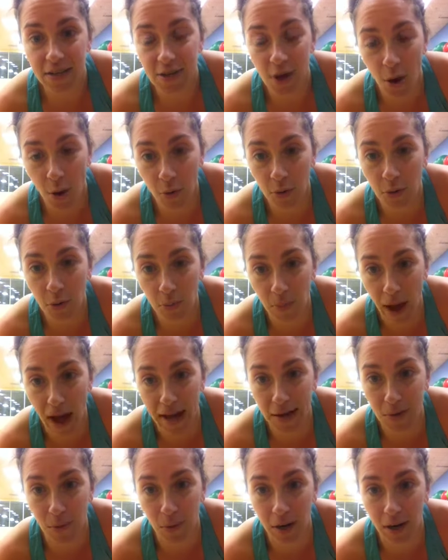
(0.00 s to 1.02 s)
total
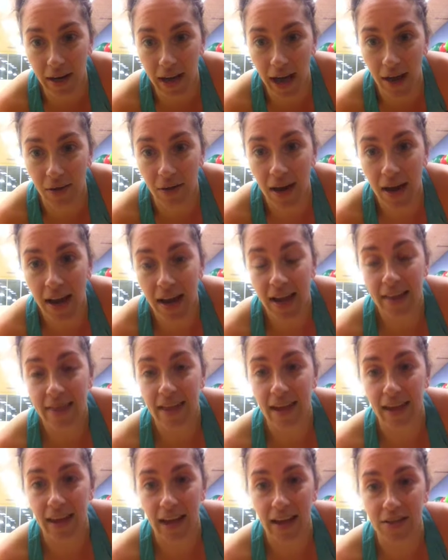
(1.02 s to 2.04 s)
body workout
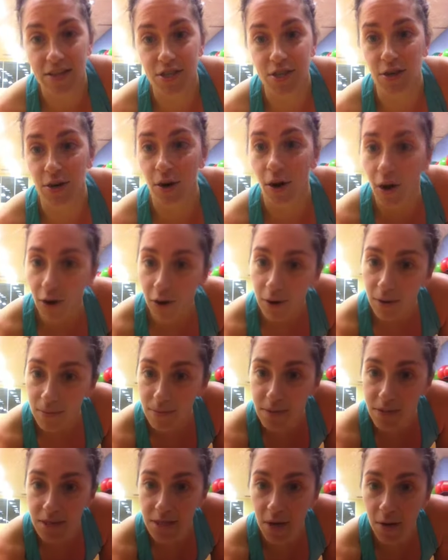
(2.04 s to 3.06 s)
that gets your
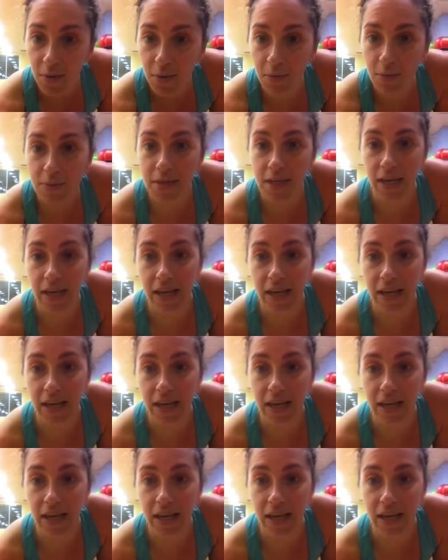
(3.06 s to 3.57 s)
arms toned,